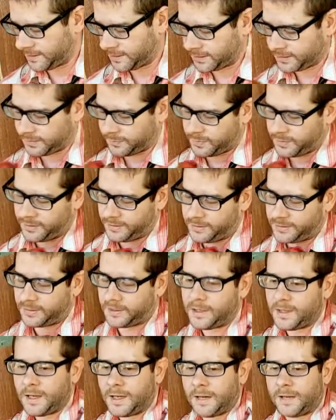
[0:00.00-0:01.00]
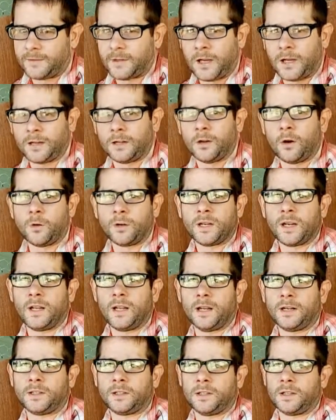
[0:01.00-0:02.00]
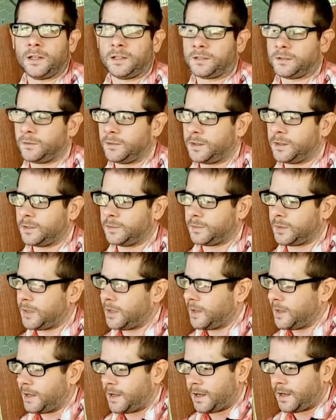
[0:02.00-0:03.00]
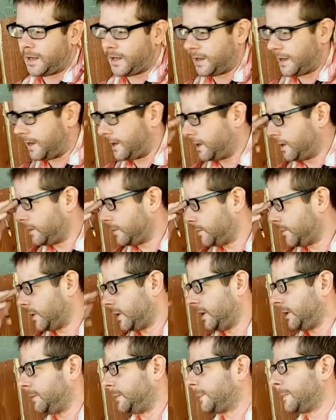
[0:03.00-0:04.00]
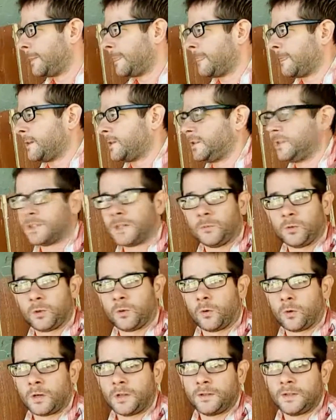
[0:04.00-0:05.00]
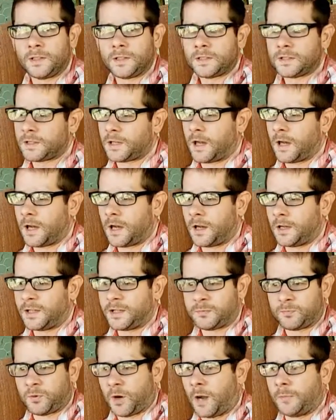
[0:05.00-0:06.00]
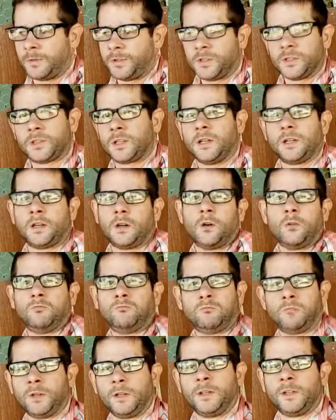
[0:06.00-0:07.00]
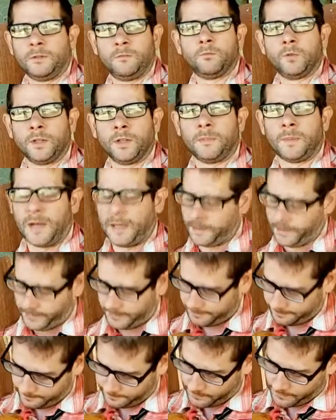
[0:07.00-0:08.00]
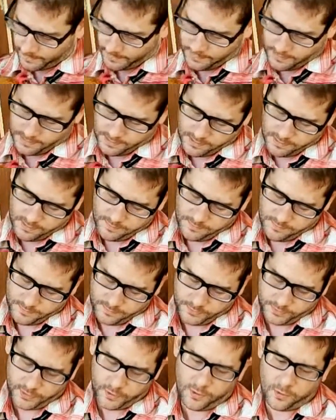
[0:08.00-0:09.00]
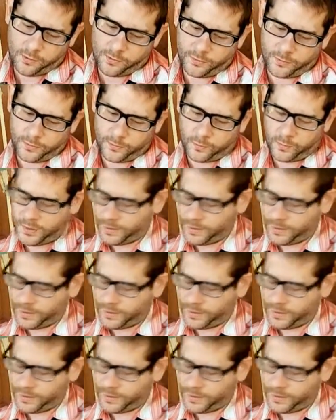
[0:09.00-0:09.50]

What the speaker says: just depends. I've gotten okay at doing it, but since I'm recording this, it's probably just going to go really, really badly. So the